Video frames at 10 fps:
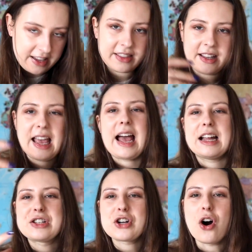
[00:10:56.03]
like the
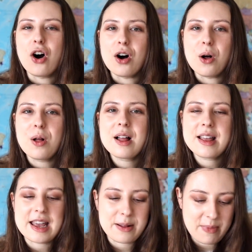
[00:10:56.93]
catch-all
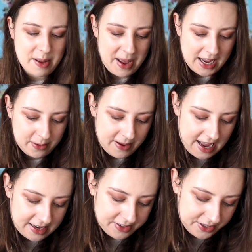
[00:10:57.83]
in my
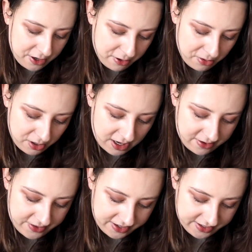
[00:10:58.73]
backpack. So a
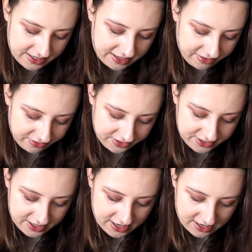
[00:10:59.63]
lot of these
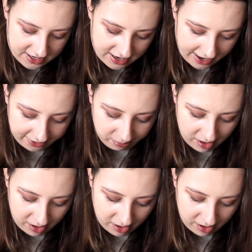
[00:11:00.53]
things, I could